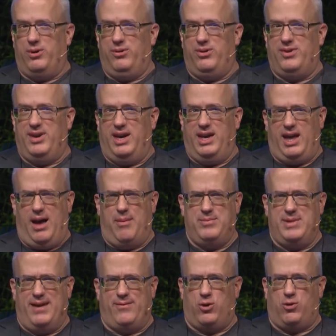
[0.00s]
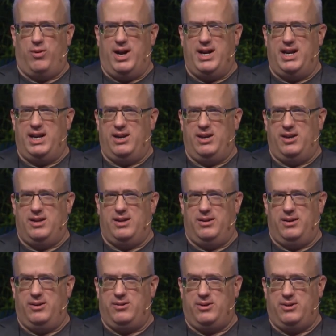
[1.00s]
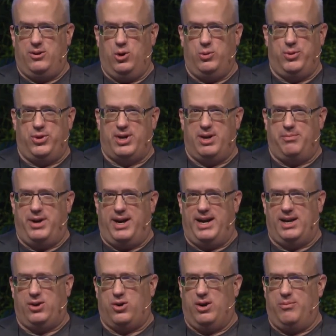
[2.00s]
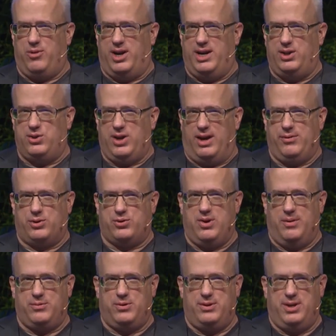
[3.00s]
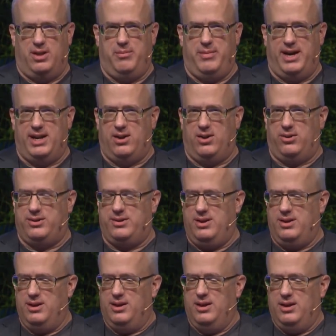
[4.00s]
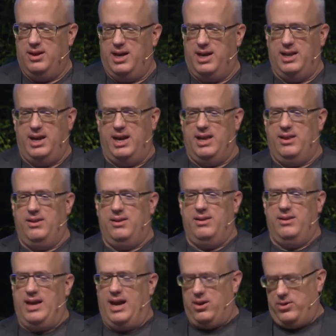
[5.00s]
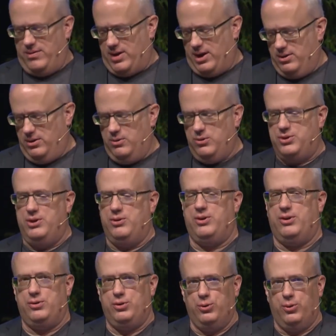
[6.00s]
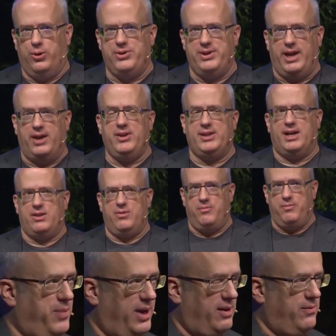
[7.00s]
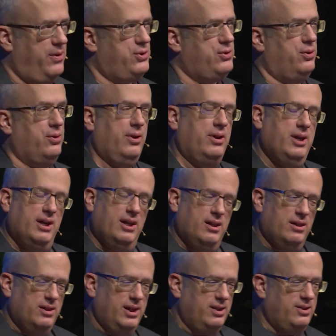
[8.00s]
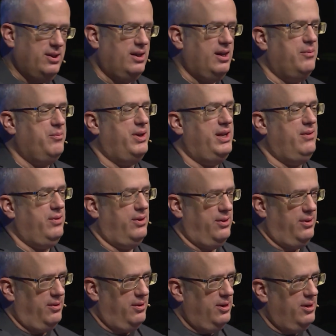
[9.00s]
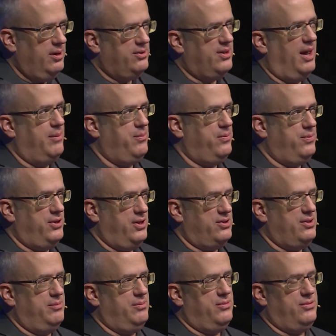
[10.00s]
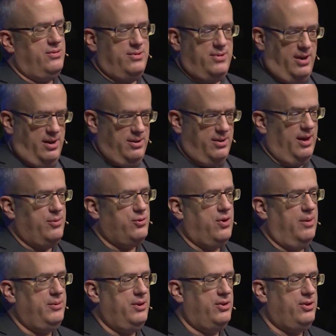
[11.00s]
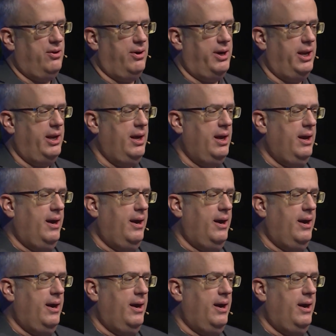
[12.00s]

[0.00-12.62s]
would say, I'm never writing code with a compiler. I'm writing JavaScript to the metal. And now they've gotten used to using tools, and I think that's beneficial. Linting, but even type systems, TypeScript, and so on.